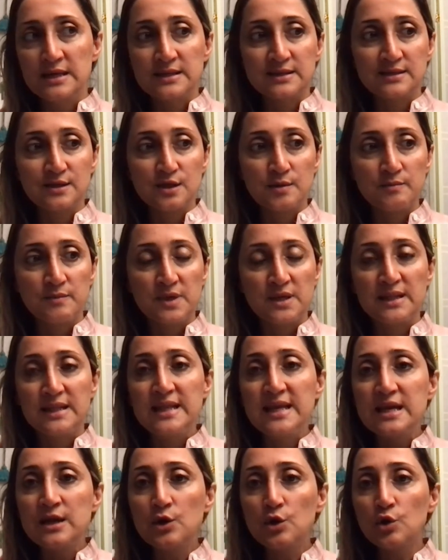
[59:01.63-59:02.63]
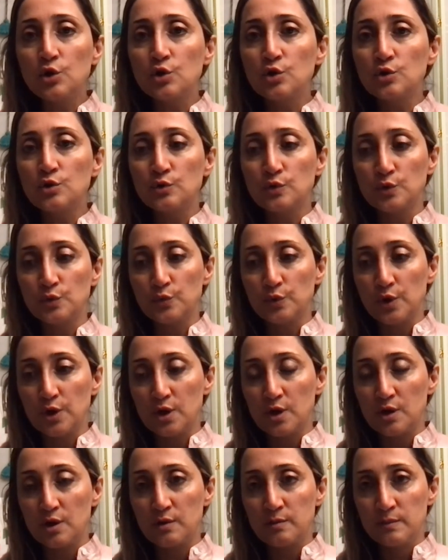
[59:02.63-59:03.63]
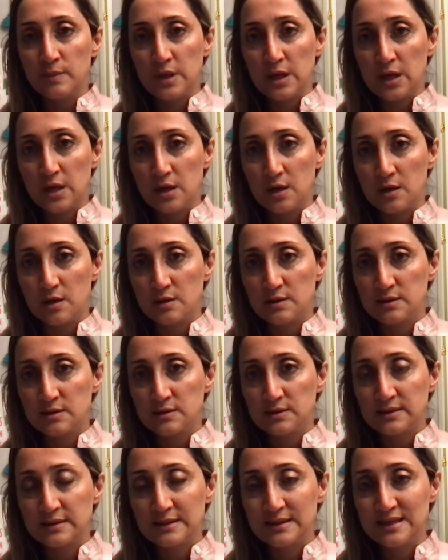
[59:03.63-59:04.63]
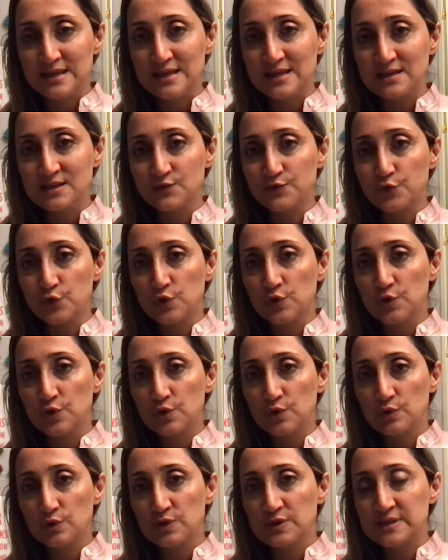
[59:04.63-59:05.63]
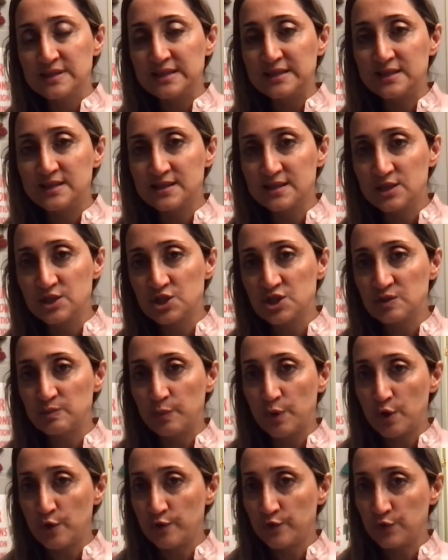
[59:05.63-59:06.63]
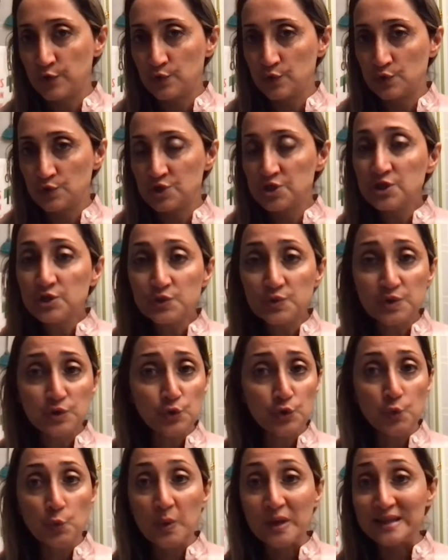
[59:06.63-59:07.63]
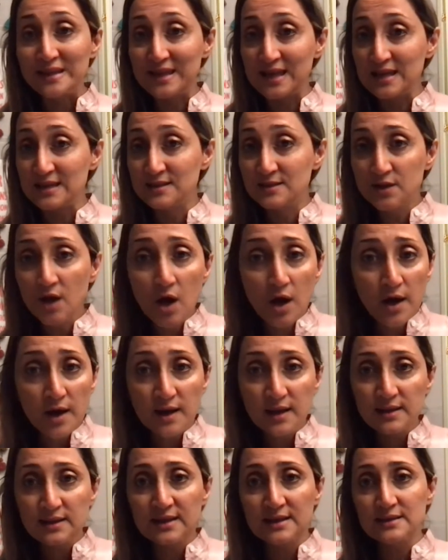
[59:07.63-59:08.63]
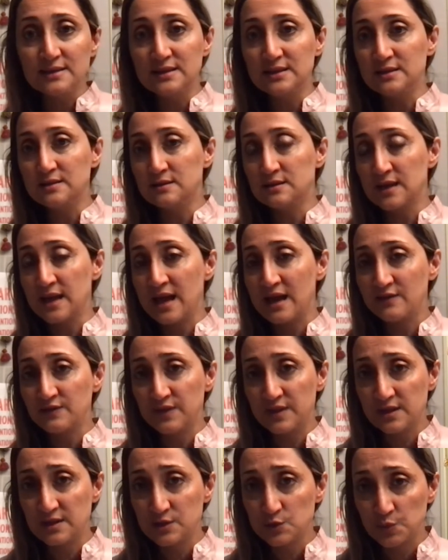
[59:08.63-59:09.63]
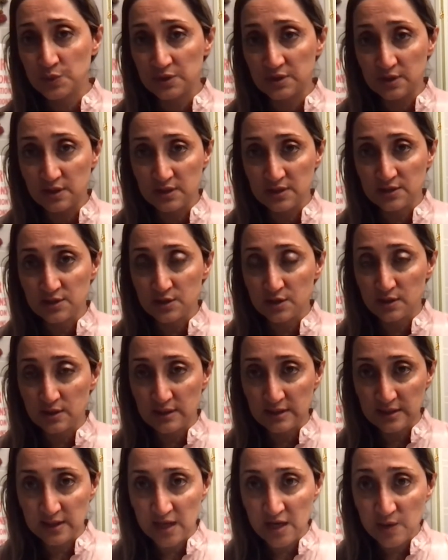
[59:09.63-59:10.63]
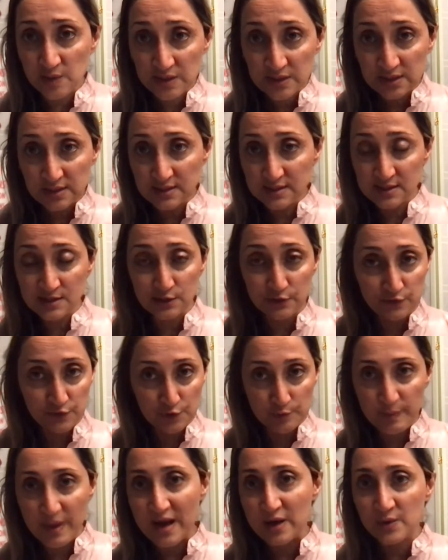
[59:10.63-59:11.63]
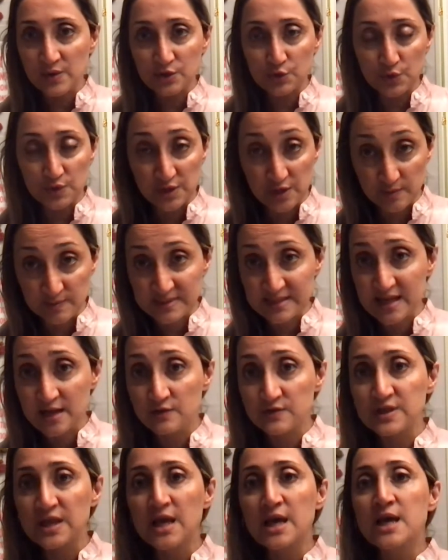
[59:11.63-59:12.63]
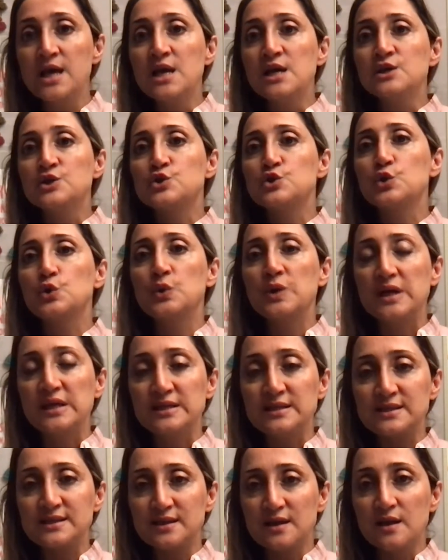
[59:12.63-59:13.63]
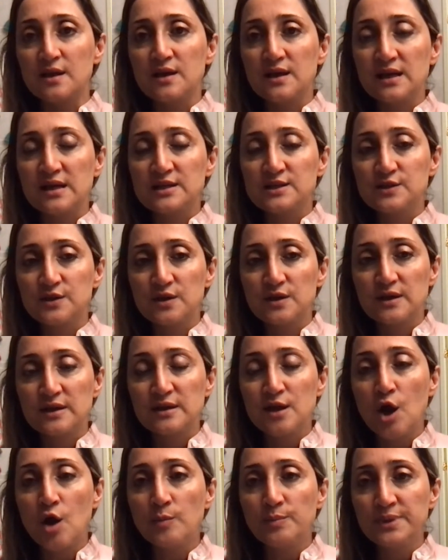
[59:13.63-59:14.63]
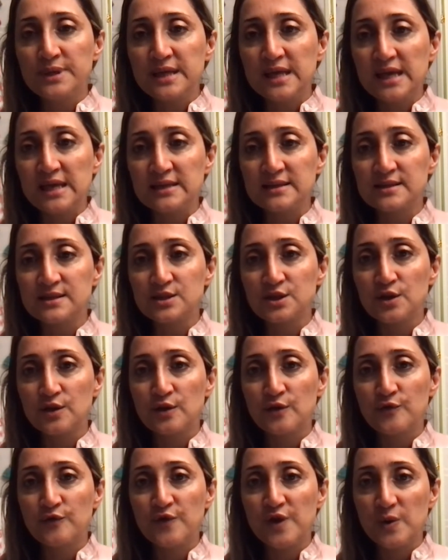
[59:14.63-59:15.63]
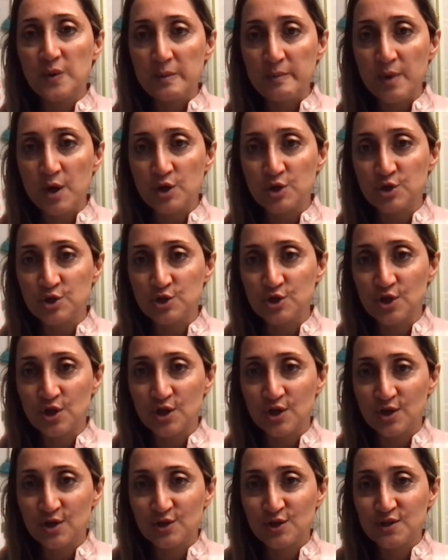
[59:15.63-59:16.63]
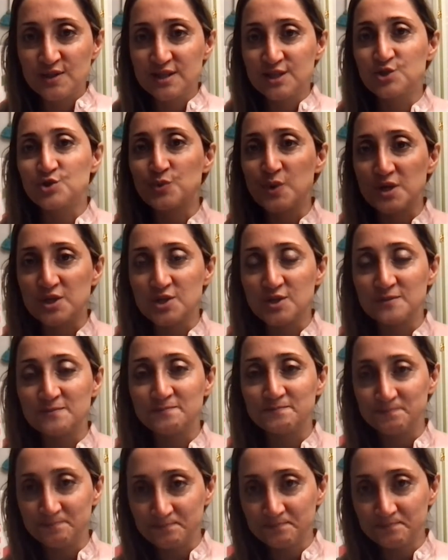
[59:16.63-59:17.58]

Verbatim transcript: some legal um, uh, things for the, the citizenship of their children, or when they die, they need they have things with the in, inheritances of their parents or themselves. So it's uh, it's uh, it complicates uh, very much uh, the situation.